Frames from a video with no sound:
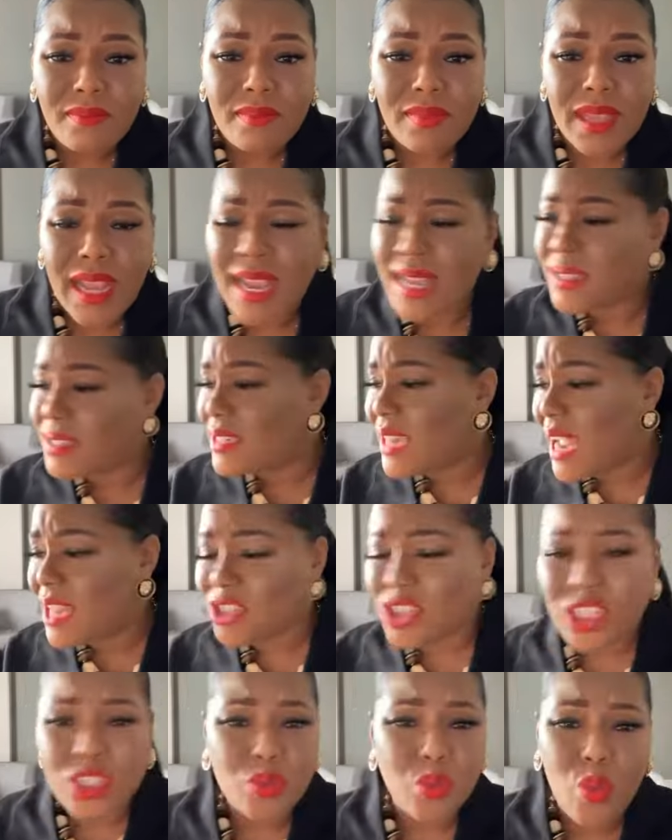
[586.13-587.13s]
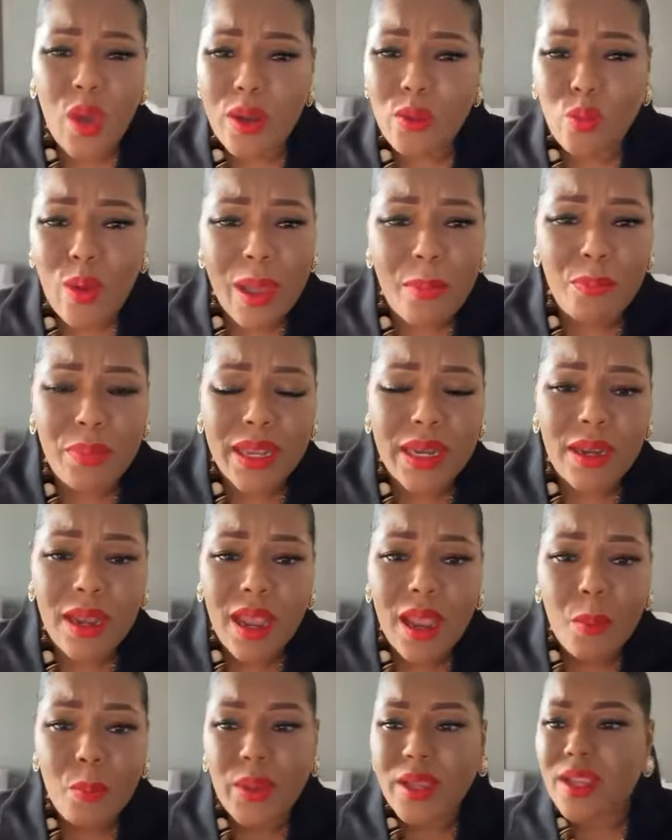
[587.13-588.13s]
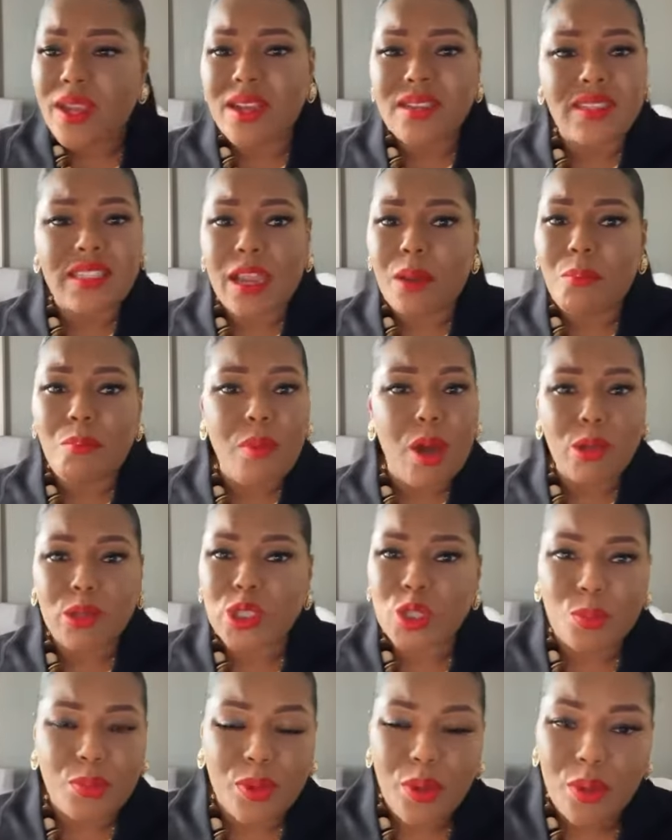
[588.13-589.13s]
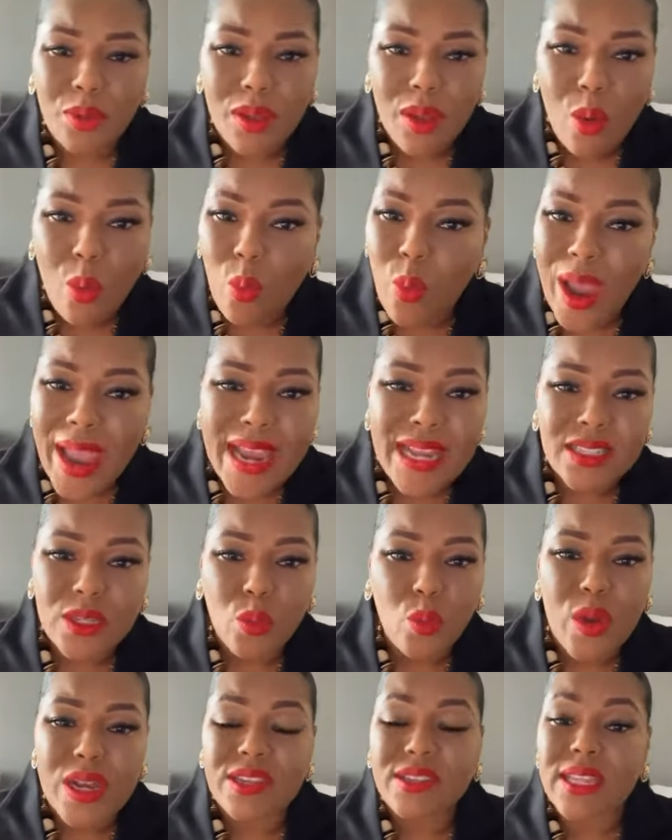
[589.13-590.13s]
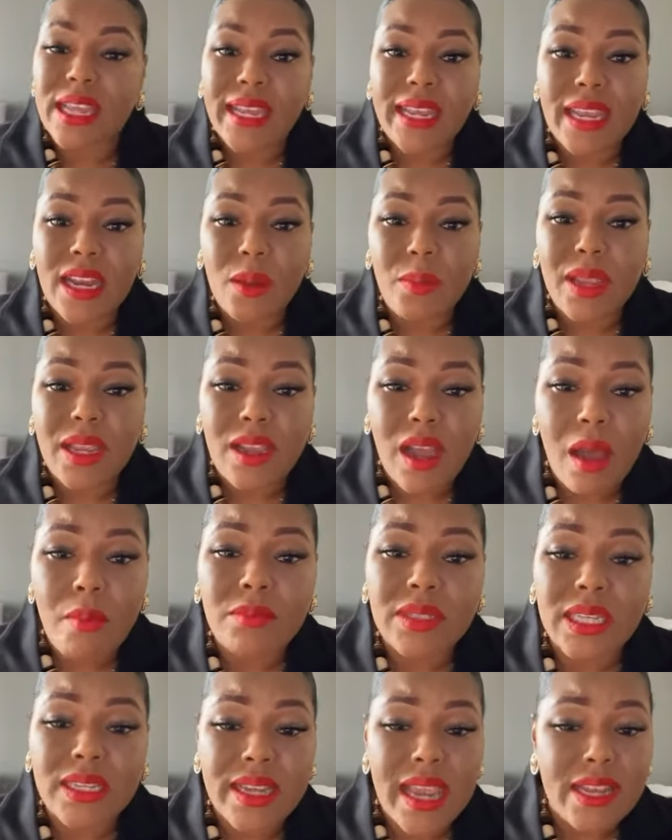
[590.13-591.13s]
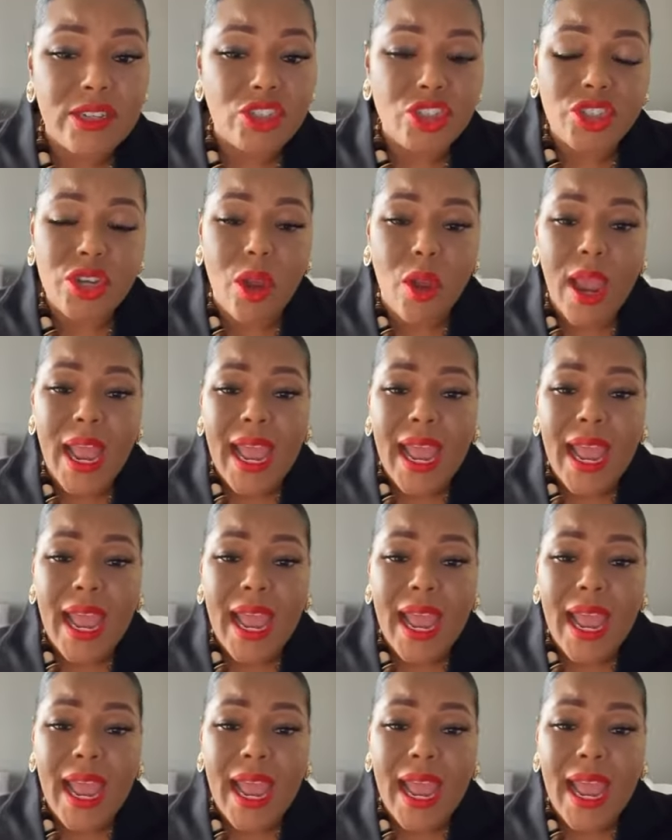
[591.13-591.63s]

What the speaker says: It's not just one weapon because there are multiple ways in which the enemy comes against you.